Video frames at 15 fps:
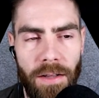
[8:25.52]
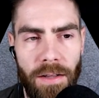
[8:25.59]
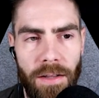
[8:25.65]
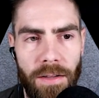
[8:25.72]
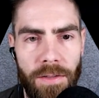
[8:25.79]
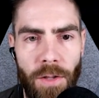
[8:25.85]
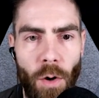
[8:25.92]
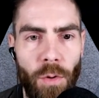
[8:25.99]

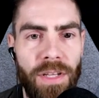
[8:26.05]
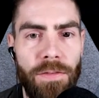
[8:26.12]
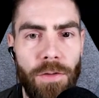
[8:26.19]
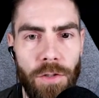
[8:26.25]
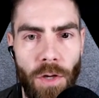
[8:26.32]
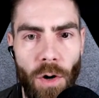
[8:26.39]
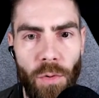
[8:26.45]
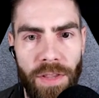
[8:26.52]
Don't
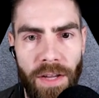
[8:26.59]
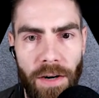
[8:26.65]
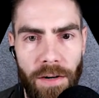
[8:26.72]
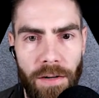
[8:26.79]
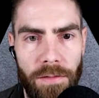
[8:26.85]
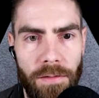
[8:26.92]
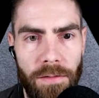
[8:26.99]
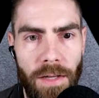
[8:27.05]
even go
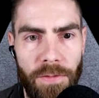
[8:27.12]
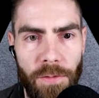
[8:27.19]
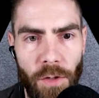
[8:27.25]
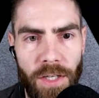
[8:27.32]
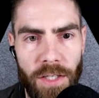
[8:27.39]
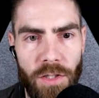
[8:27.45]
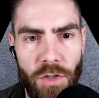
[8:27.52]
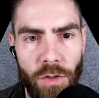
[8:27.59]
there. If you're a
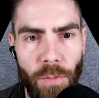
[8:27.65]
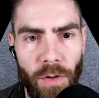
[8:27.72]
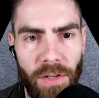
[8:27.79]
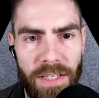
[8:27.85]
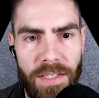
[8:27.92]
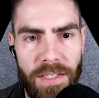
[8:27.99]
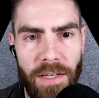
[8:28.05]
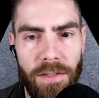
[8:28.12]
consumer
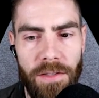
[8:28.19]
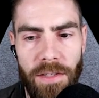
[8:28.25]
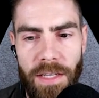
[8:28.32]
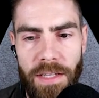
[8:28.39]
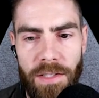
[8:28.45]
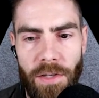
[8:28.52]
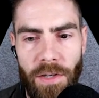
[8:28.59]
listening to this,